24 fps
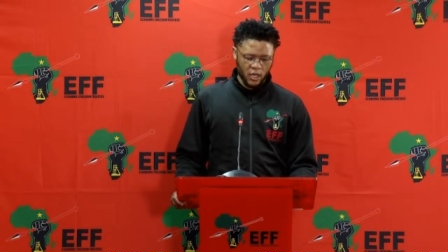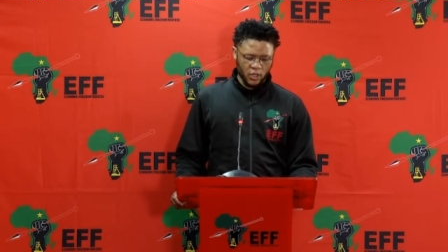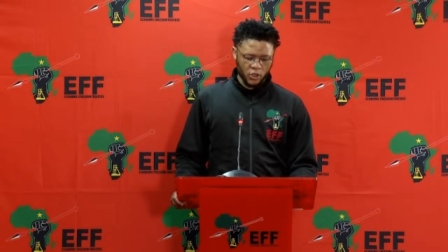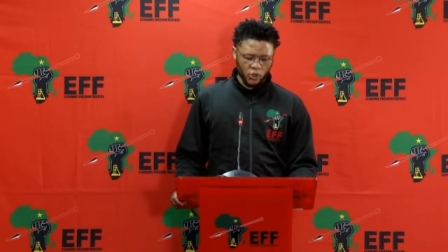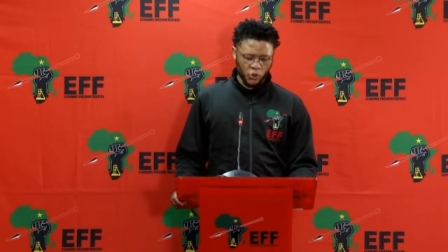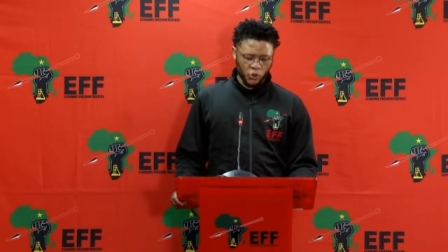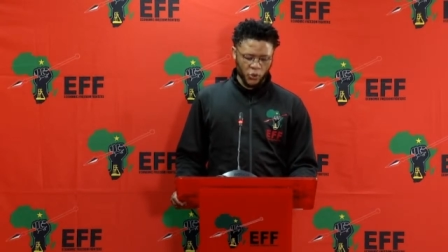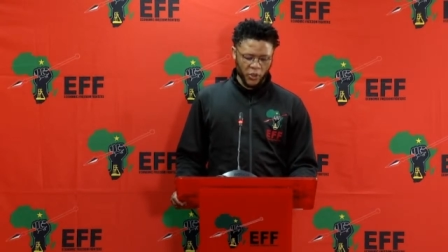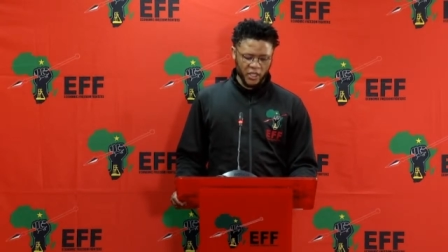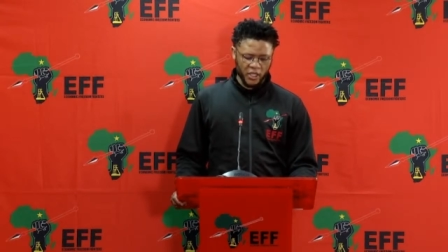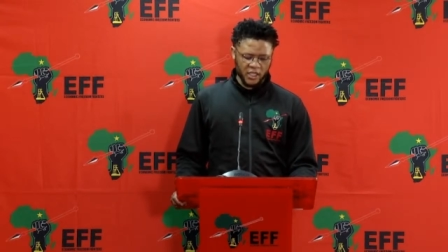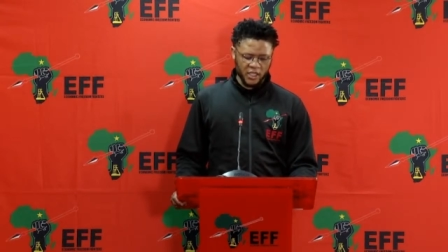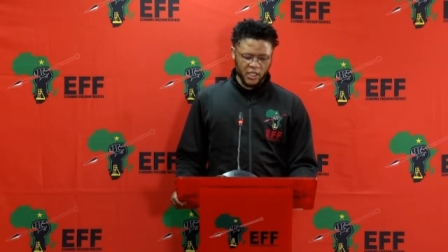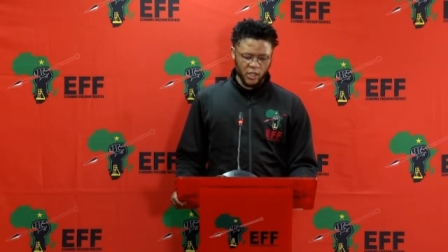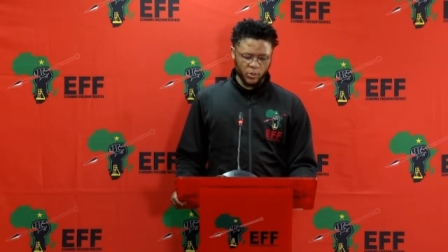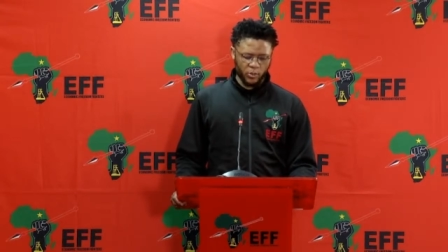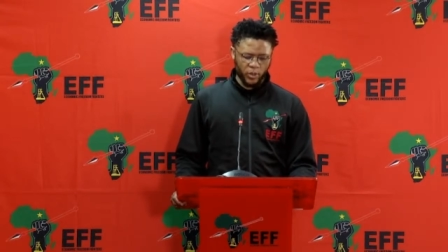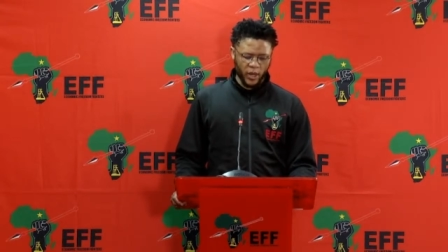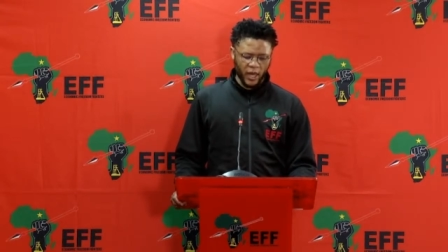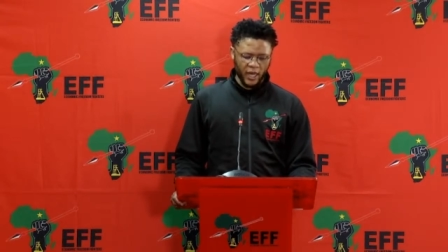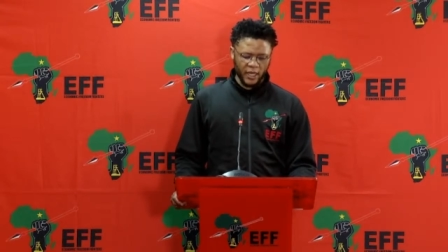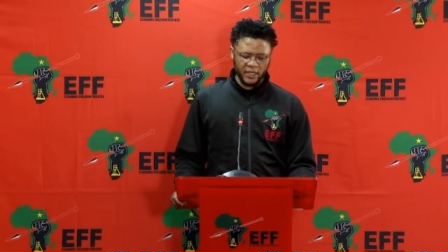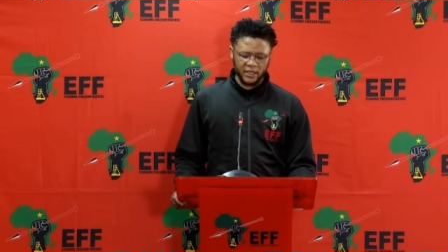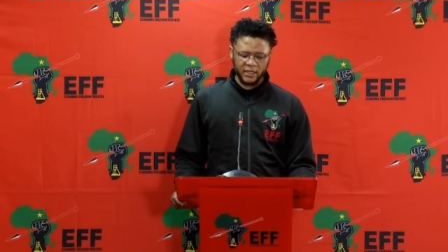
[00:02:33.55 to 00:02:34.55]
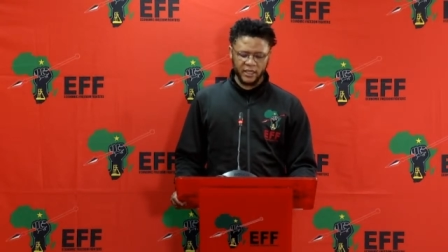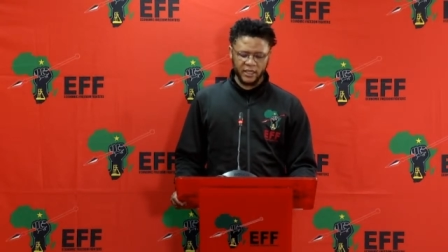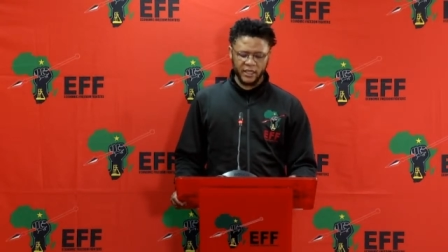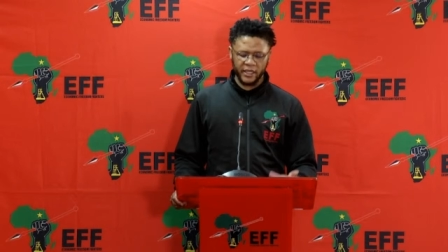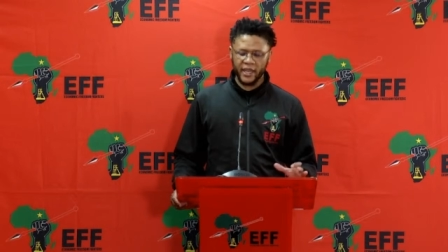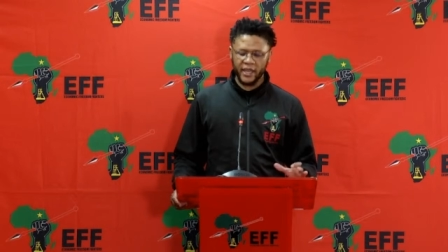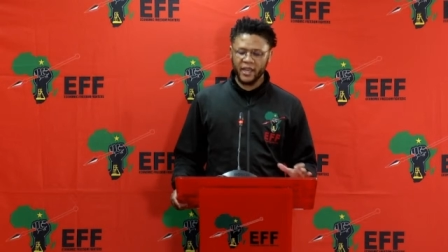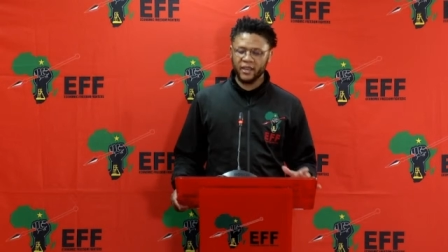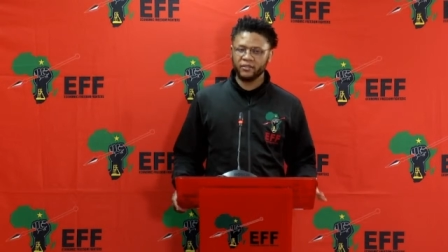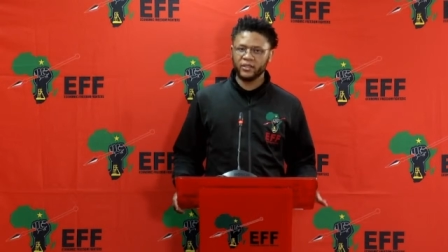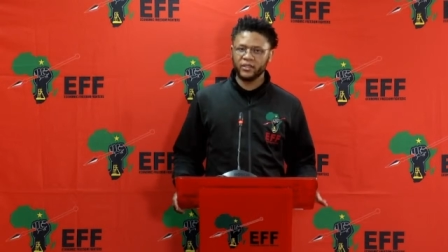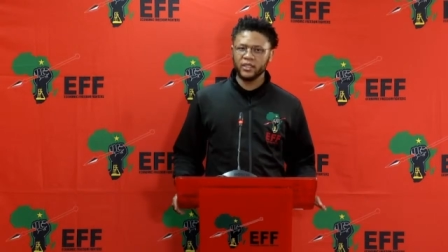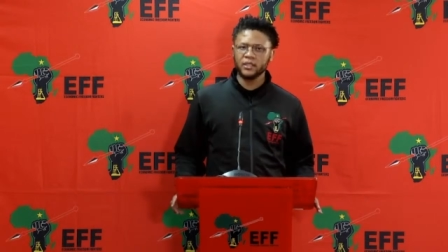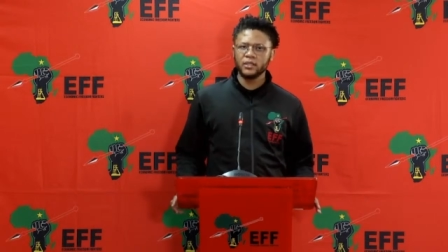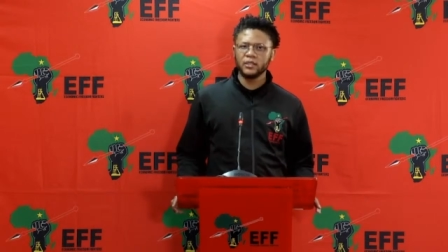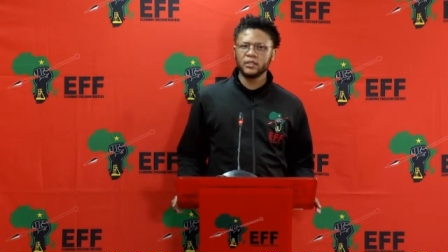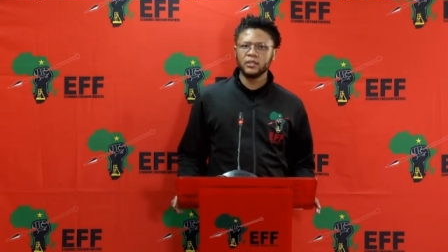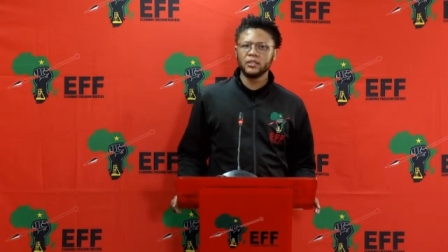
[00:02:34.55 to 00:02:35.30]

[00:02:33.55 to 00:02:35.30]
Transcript: 20 past 11